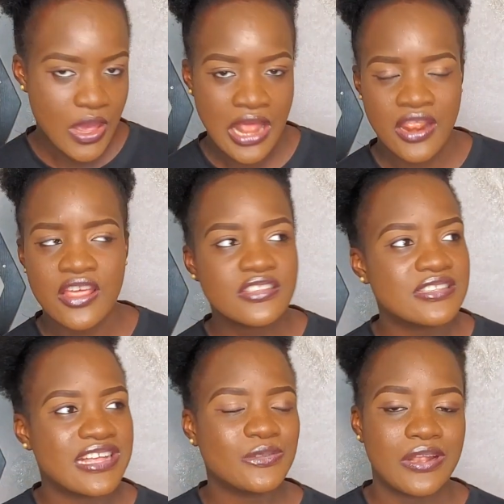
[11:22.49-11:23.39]
I learned
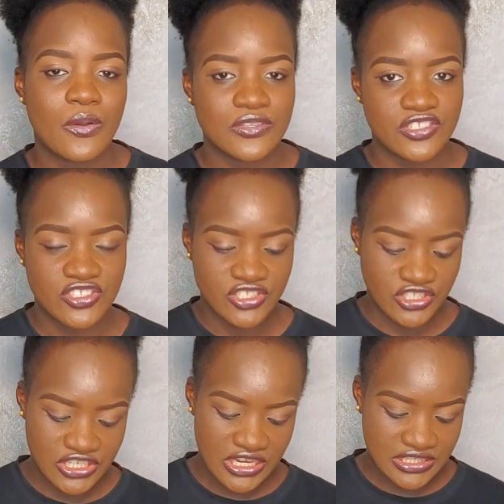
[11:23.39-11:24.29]
that while I was in
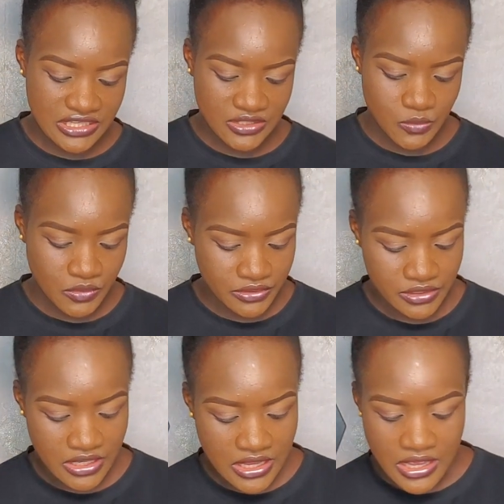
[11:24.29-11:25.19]

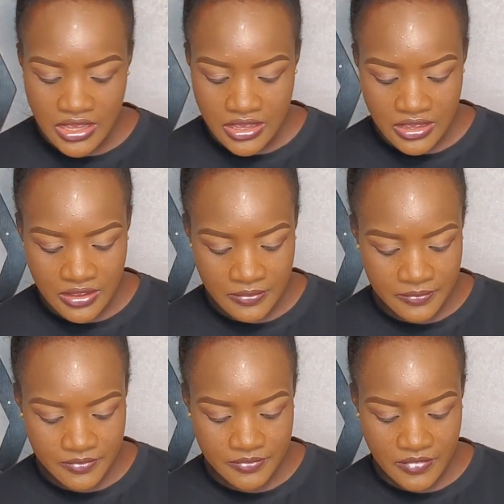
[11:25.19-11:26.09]

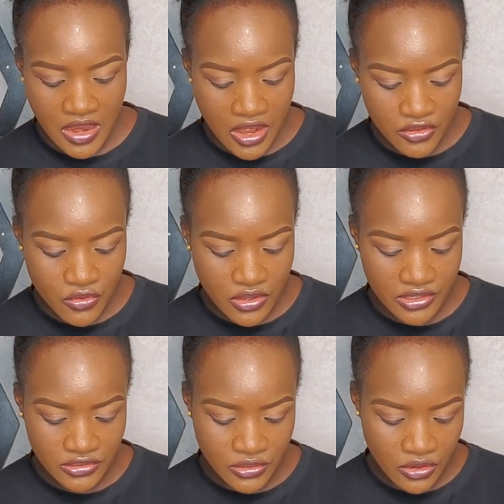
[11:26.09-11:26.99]
JSS1. Are you
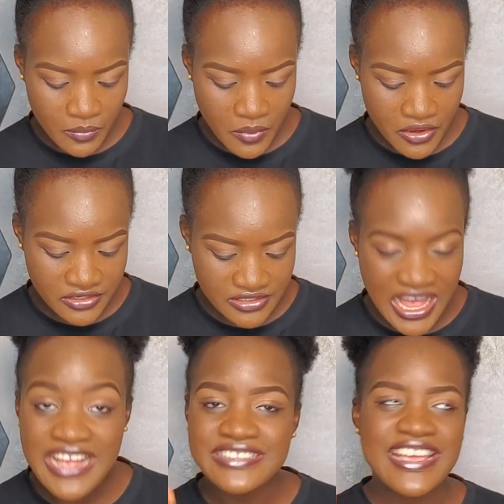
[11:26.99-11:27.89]
a dog person?
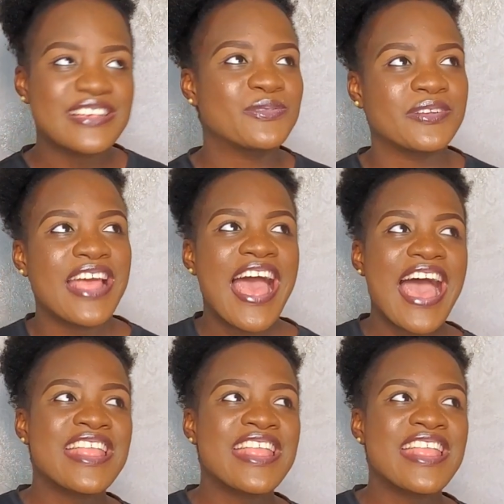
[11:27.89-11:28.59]
And guess what?